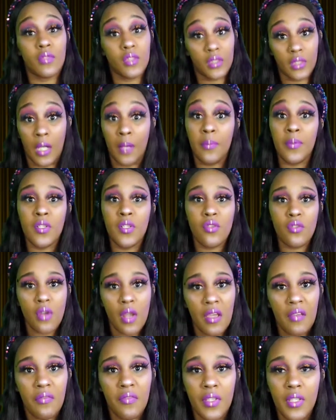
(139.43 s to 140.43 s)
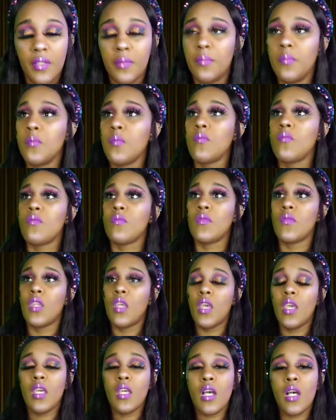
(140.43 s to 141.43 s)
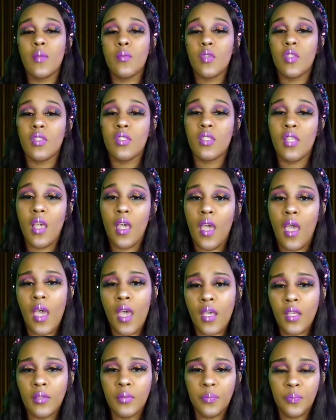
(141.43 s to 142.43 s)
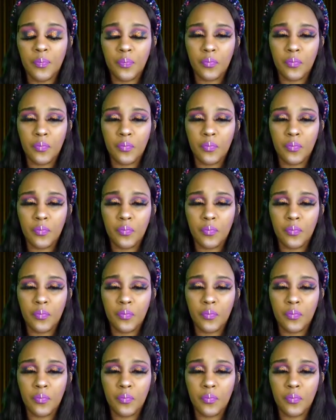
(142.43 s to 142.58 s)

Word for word: stopping traffic. He comes and say, hey,